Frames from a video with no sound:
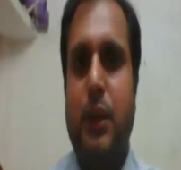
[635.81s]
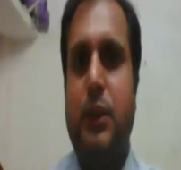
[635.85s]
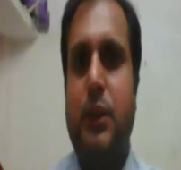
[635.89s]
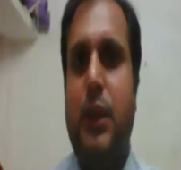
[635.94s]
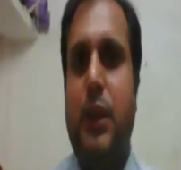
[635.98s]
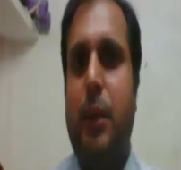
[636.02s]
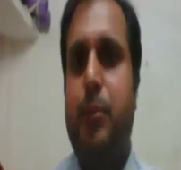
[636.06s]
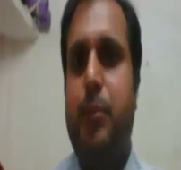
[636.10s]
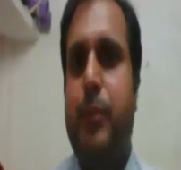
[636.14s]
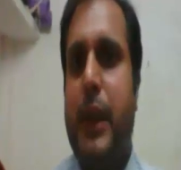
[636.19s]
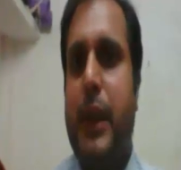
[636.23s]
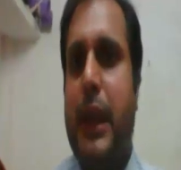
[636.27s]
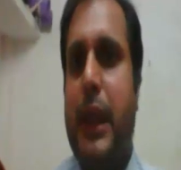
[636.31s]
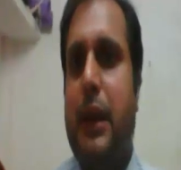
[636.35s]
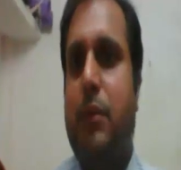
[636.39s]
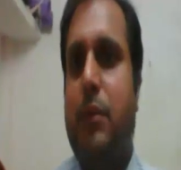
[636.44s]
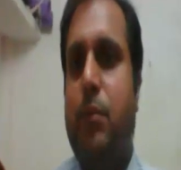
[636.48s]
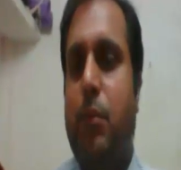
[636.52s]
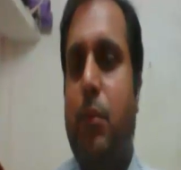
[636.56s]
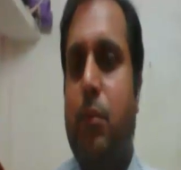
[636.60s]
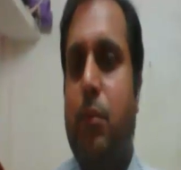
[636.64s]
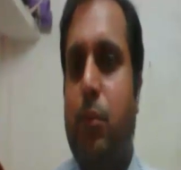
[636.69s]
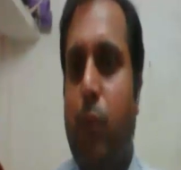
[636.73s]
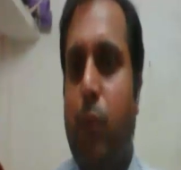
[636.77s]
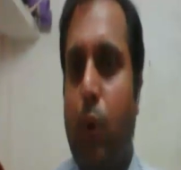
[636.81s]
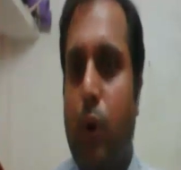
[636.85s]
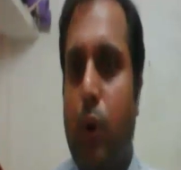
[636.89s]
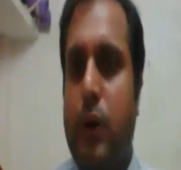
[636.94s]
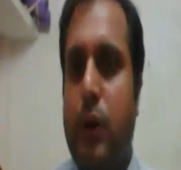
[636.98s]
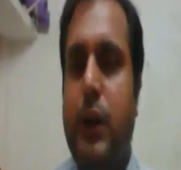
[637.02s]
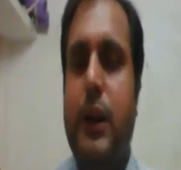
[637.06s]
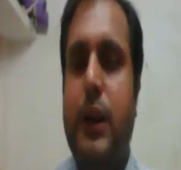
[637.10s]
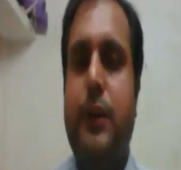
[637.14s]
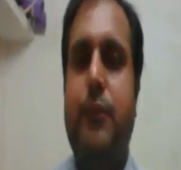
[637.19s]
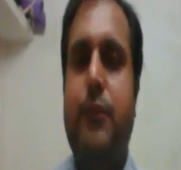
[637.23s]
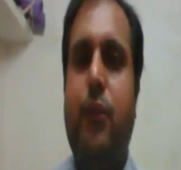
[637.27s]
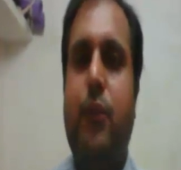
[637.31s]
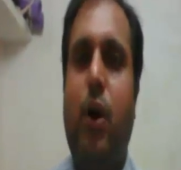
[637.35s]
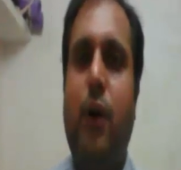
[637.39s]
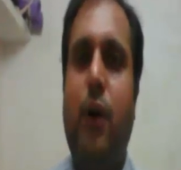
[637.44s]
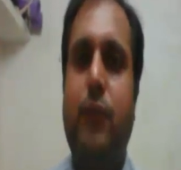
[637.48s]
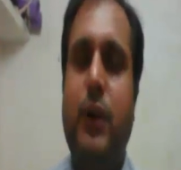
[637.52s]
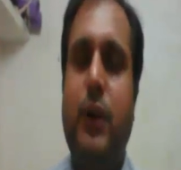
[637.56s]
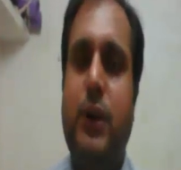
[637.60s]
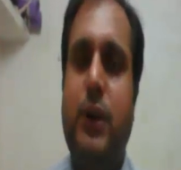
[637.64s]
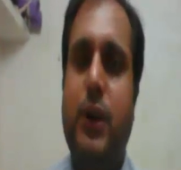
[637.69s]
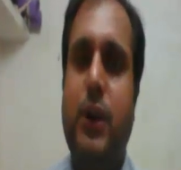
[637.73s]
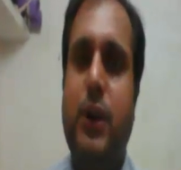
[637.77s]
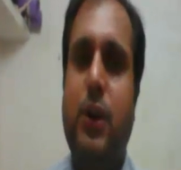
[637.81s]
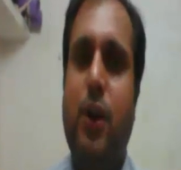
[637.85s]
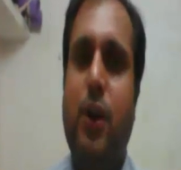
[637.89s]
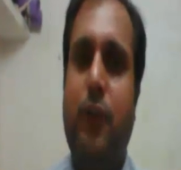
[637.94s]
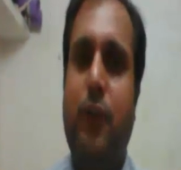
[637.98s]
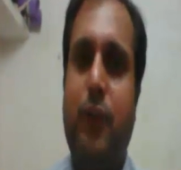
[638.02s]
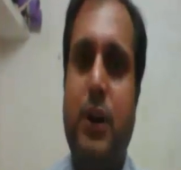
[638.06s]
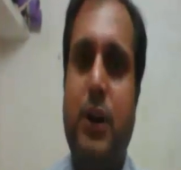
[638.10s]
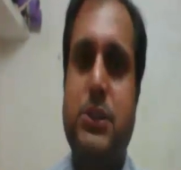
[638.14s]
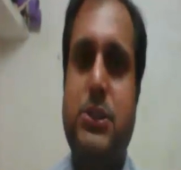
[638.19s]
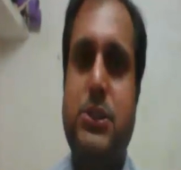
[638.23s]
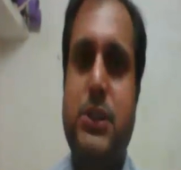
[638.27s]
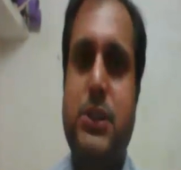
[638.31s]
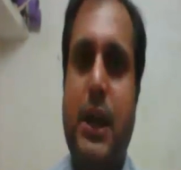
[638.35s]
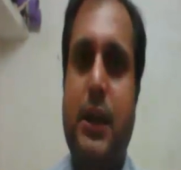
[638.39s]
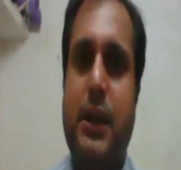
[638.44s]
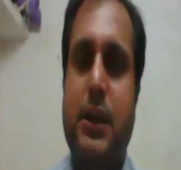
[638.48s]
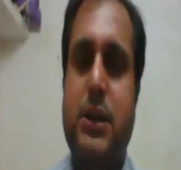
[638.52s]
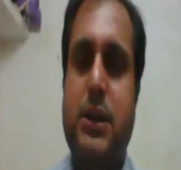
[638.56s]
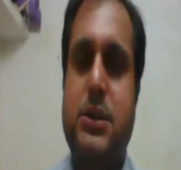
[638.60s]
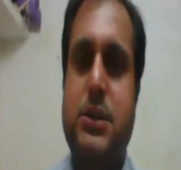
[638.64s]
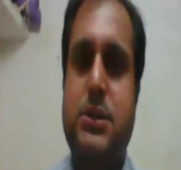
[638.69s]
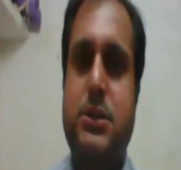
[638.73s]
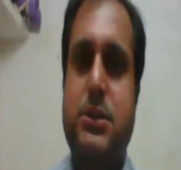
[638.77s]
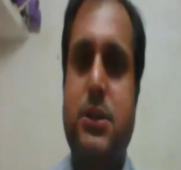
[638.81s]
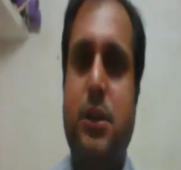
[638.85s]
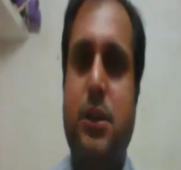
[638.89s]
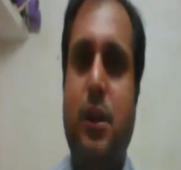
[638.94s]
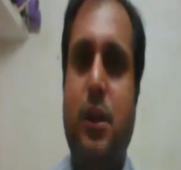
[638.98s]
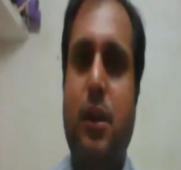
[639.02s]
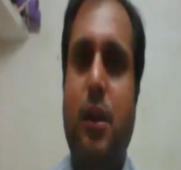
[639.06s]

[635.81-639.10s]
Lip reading: The main motive of the Treaty of Versailles